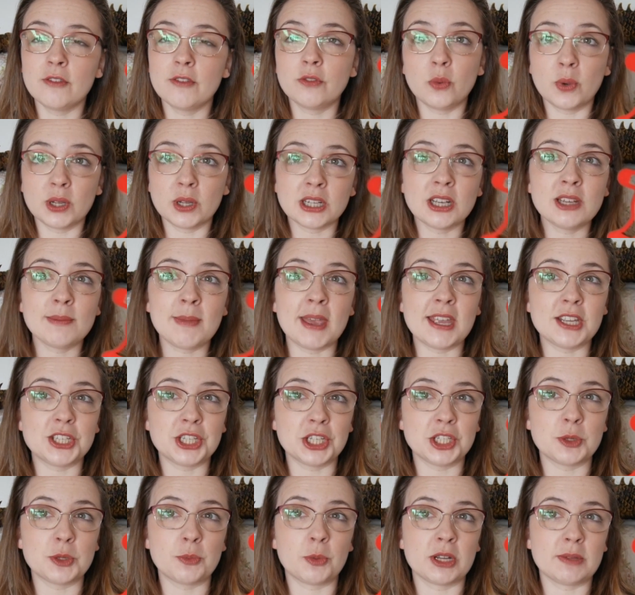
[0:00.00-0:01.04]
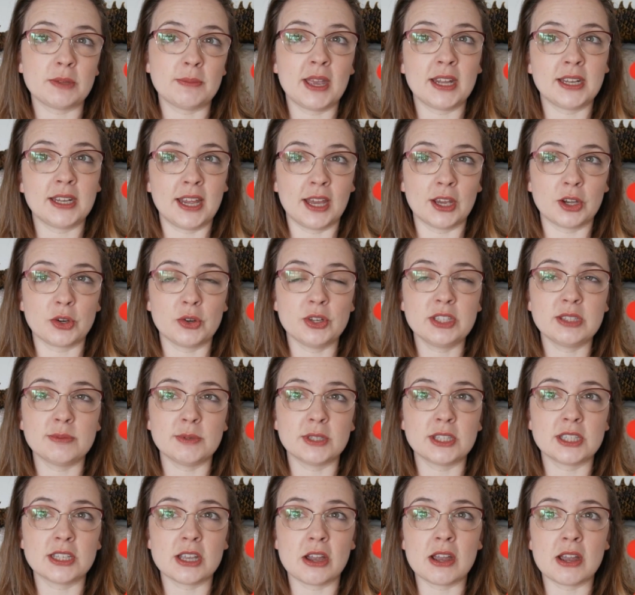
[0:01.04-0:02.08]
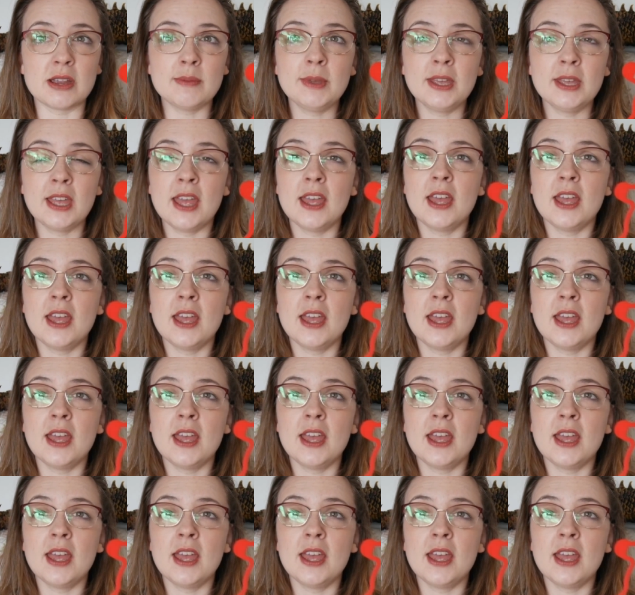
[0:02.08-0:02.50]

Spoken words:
for when I make gingerbread men at Christmas time.